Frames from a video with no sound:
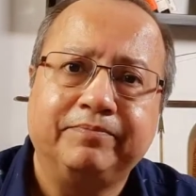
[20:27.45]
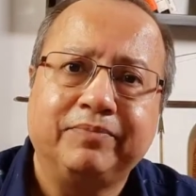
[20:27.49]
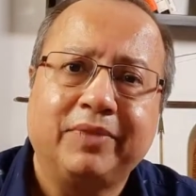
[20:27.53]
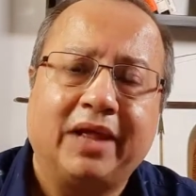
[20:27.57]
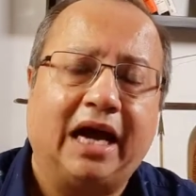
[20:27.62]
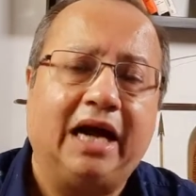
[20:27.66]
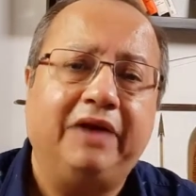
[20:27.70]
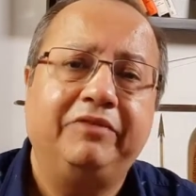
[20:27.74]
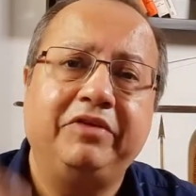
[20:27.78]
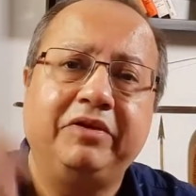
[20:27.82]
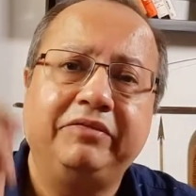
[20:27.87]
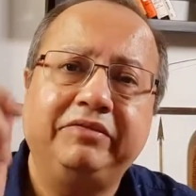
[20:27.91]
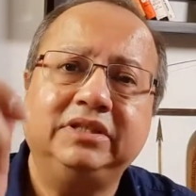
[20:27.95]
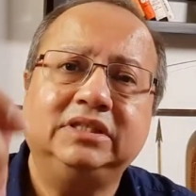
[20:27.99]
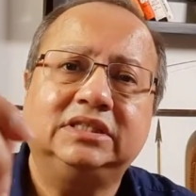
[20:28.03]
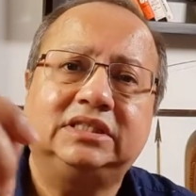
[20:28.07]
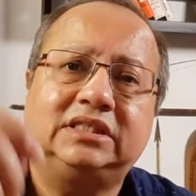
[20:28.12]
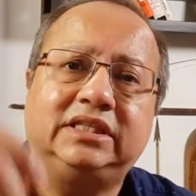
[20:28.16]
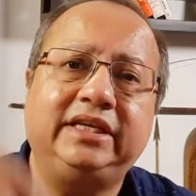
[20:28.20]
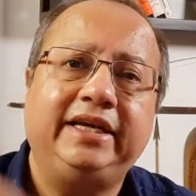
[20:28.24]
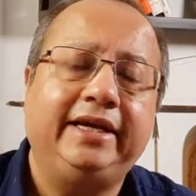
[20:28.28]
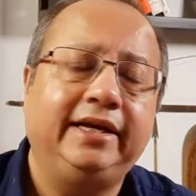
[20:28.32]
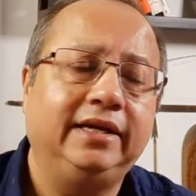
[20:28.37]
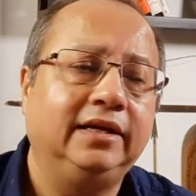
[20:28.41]
I've even
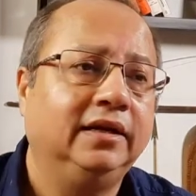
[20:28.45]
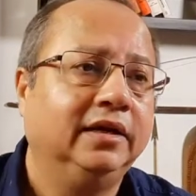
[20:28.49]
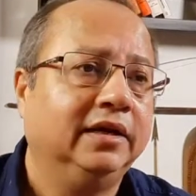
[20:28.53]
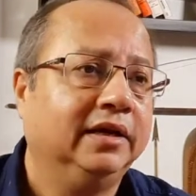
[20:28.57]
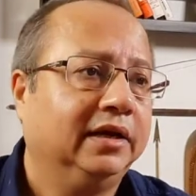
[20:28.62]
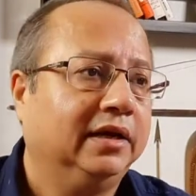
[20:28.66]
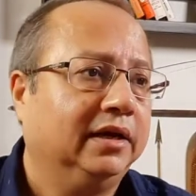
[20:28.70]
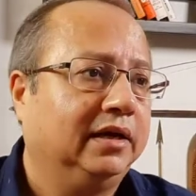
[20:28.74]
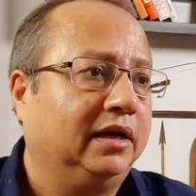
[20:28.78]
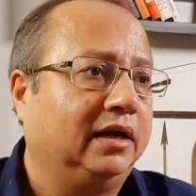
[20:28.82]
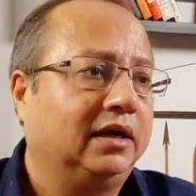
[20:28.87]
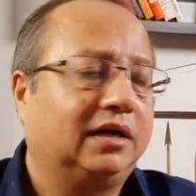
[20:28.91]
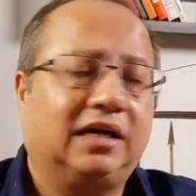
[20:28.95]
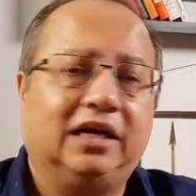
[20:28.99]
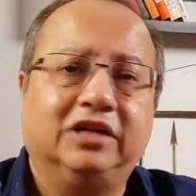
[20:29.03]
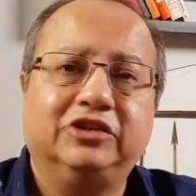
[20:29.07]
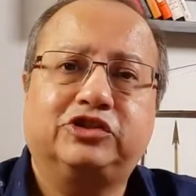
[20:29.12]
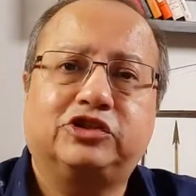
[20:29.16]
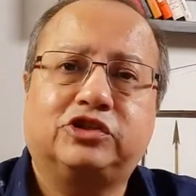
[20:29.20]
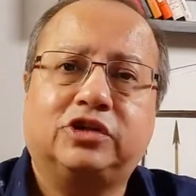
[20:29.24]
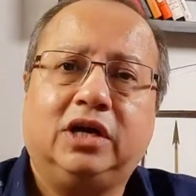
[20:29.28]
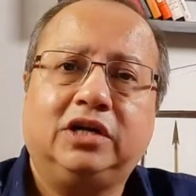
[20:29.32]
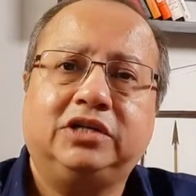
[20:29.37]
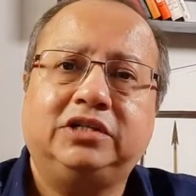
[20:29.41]
seen
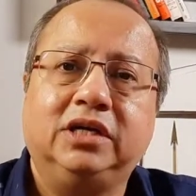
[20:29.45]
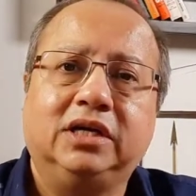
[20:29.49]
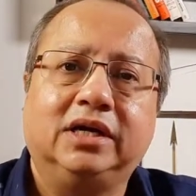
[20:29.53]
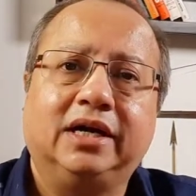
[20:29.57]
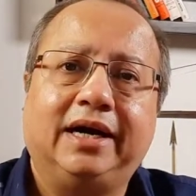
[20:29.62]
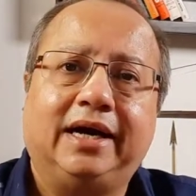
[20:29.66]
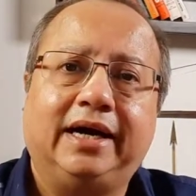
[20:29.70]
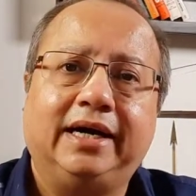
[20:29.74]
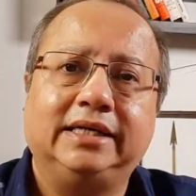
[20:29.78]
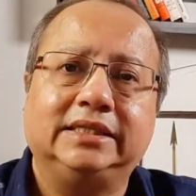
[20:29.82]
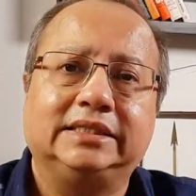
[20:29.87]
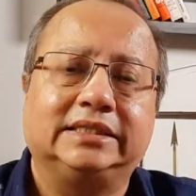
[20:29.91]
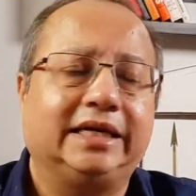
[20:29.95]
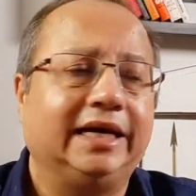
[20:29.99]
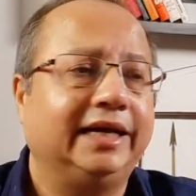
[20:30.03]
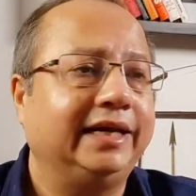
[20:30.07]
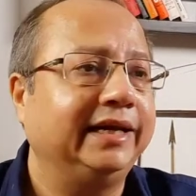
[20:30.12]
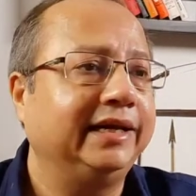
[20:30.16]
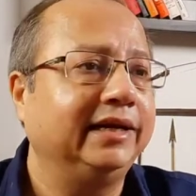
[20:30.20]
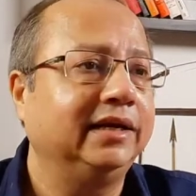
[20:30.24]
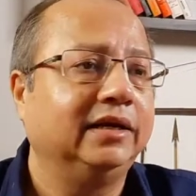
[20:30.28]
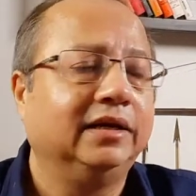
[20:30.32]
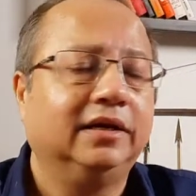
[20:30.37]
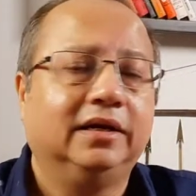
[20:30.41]
construction guys
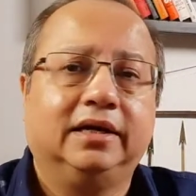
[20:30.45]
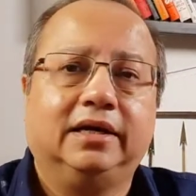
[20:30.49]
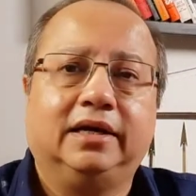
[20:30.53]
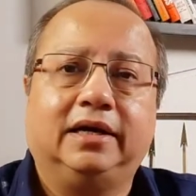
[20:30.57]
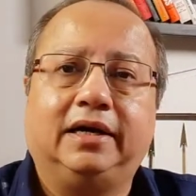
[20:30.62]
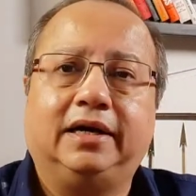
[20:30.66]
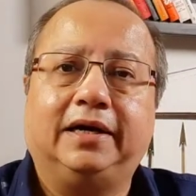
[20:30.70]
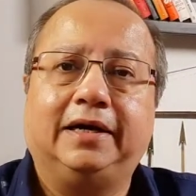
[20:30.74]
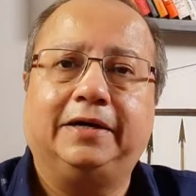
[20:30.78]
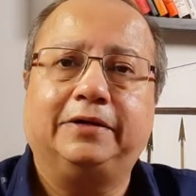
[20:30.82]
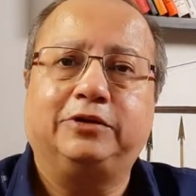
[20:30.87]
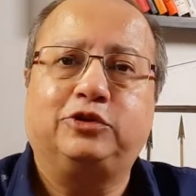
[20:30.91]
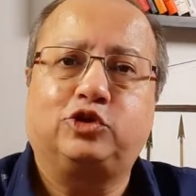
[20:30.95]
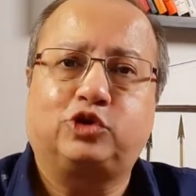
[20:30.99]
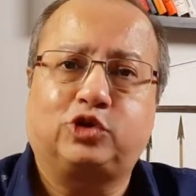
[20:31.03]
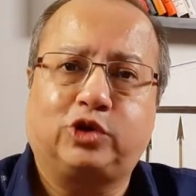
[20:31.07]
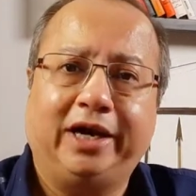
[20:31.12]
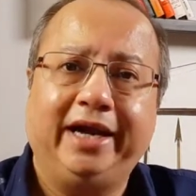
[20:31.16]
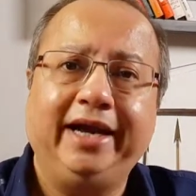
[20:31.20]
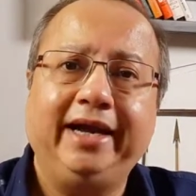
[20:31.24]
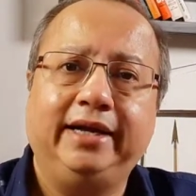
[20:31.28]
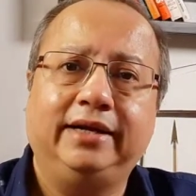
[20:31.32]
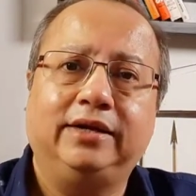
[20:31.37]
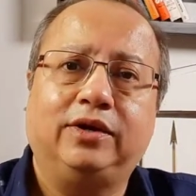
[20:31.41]
getting
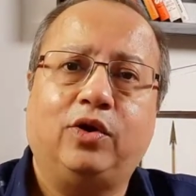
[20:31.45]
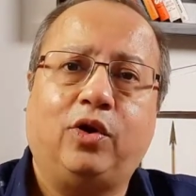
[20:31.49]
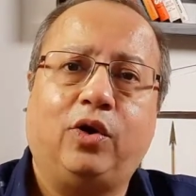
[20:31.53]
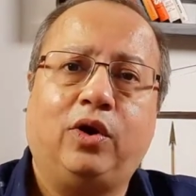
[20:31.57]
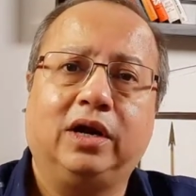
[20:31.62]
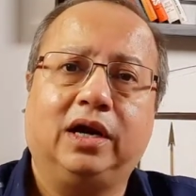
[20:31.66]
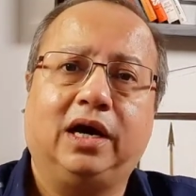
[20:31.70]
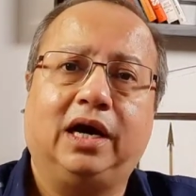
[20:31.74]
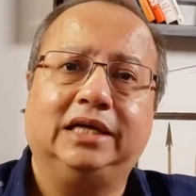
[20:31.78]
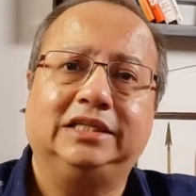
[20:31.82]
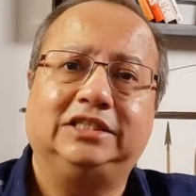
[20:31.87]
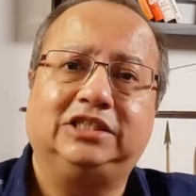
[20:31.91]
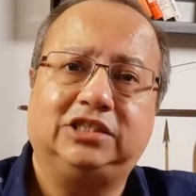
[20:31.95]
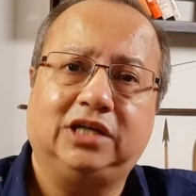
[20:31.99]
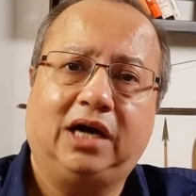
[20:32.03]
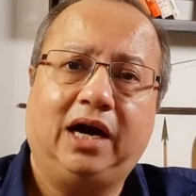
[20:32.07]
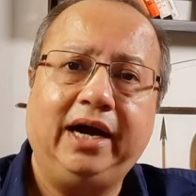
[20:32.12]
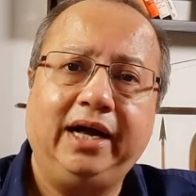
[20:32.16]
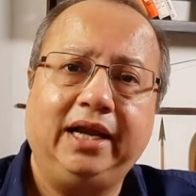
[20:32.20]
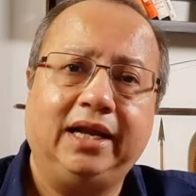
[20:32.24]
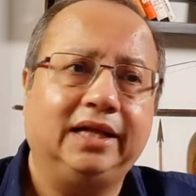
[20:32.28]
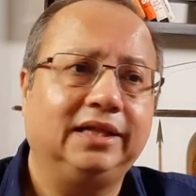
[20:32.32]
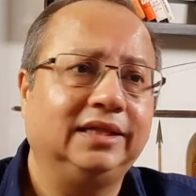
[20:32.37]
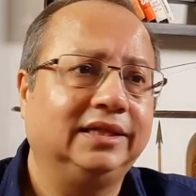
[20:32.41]
trained on
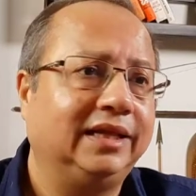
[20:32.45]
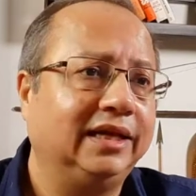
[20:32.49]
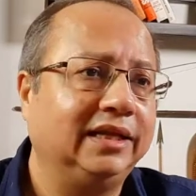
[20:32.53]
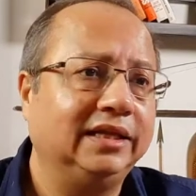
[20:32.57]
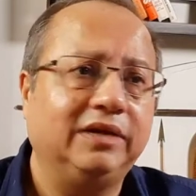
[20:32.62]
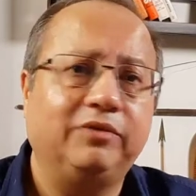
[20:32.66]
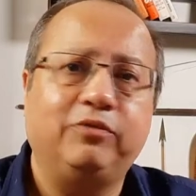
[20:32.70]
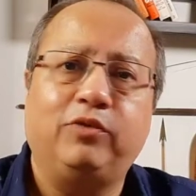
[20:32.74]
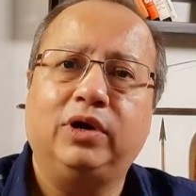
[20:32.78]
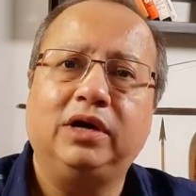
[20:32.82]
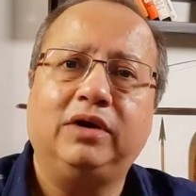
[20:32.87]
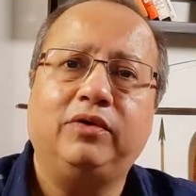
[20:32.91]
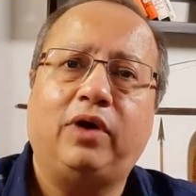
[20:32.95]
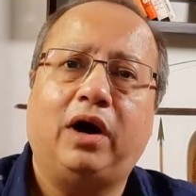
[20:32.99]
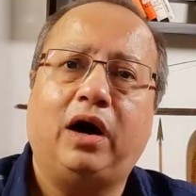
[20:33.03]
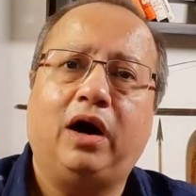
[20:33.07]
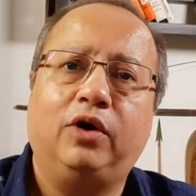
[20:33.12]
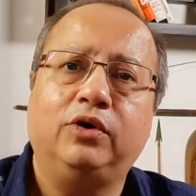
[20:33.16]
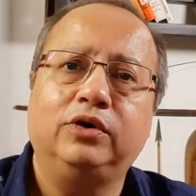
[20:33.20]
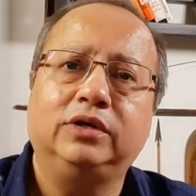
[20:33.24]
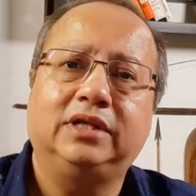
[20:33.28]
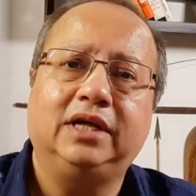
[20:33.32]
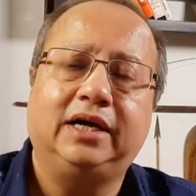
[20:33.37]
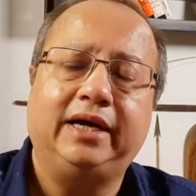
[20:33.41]
Agile, and then they wonder,
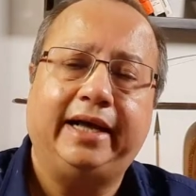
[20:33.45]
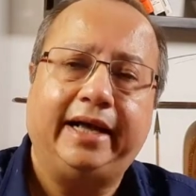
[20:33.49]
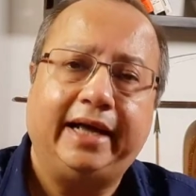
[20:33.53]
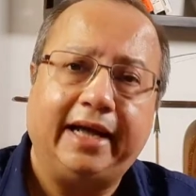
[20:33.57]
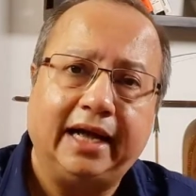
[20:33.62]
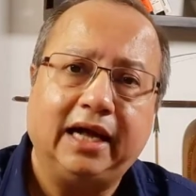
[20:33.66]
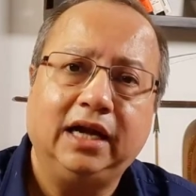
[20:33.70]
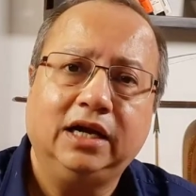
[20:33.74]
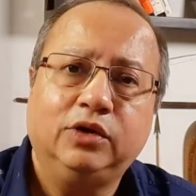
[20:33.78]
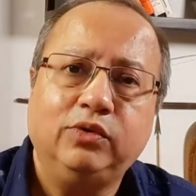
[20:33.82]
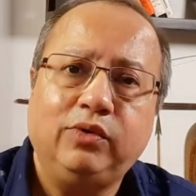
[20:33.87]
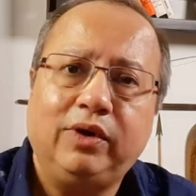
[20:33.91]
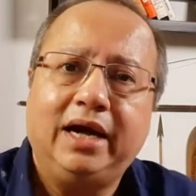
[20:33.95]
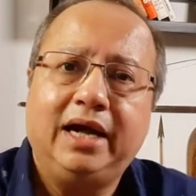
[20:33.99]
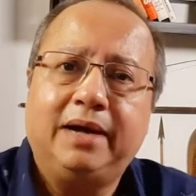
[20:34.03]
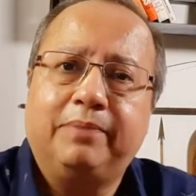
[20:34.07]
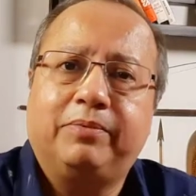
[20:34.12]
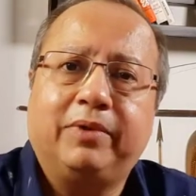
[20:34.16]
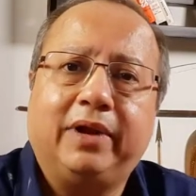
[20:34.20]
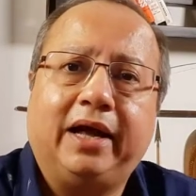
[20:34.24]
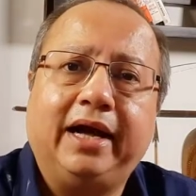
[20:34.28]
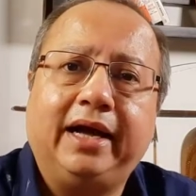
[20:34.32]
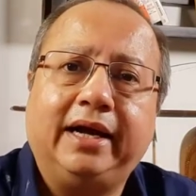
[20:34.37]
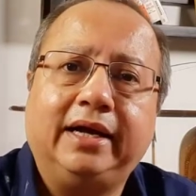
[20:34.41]
how the hell do I
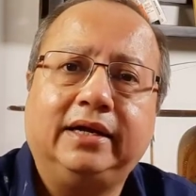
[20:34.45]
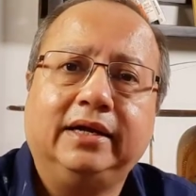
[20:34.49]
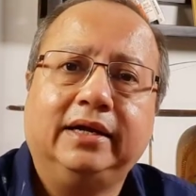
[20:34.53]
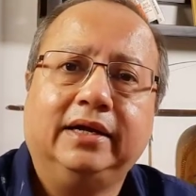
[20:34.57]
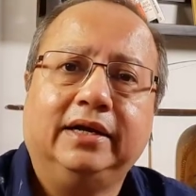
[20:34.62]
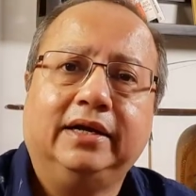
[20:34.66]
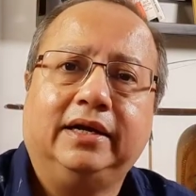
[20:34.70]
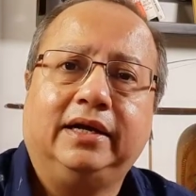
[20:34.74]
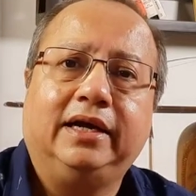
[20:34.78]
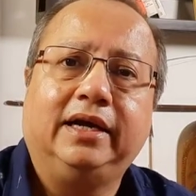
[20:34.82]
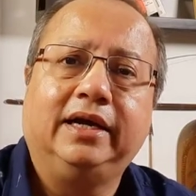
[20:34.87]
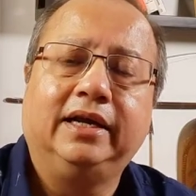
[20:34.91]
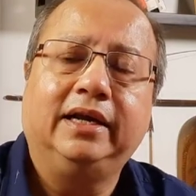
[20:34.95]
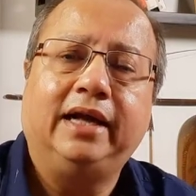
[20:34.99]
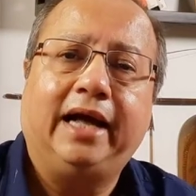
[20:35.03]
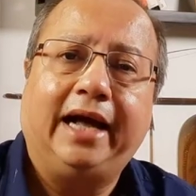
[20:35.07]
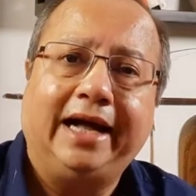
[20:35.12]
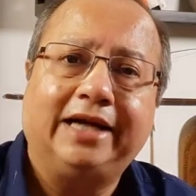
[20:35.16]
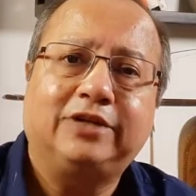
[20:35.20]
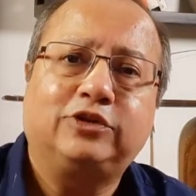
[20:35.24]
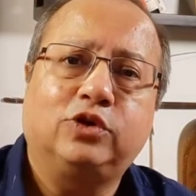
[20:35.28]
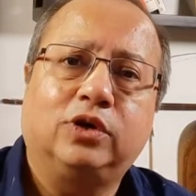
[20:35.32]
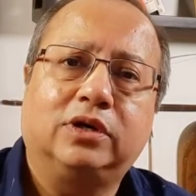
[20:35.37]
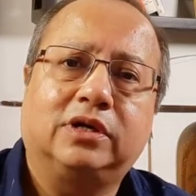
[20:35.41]
apply it in
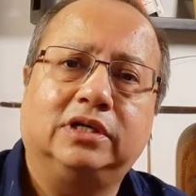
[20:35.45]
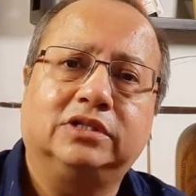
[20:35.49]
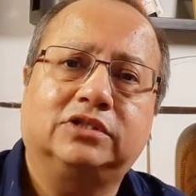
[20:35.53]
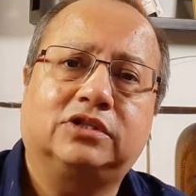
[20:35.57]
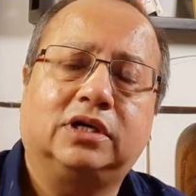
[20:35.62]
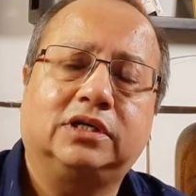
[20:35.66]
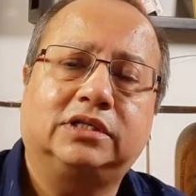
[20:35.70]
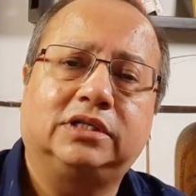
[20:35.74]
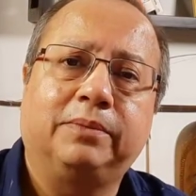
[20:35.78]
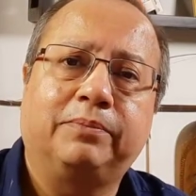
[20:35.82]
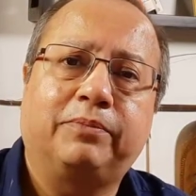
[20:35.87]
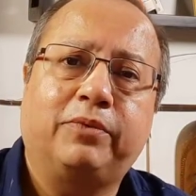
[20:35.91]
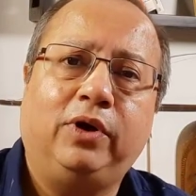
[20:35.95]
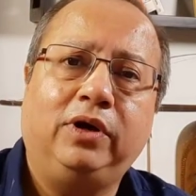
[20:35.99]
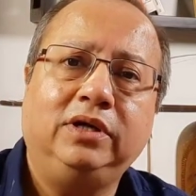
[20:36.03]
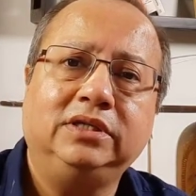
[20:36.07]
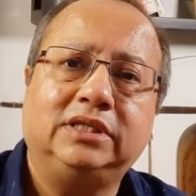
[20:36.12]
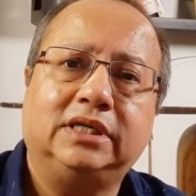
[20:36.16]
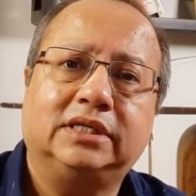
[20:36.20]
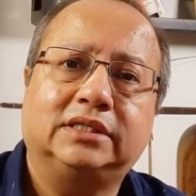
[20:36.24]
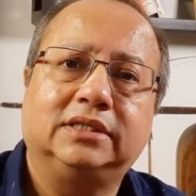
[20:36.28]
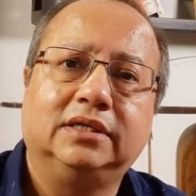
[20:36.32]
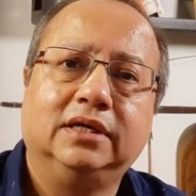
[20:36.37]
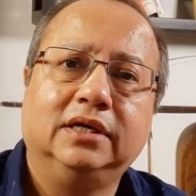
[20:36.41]
actual construction
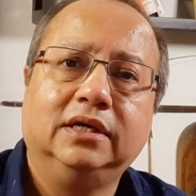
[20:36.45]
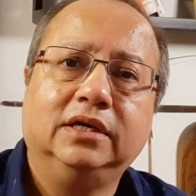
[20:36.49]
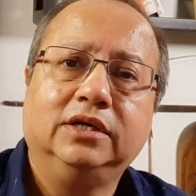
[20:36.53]
projects?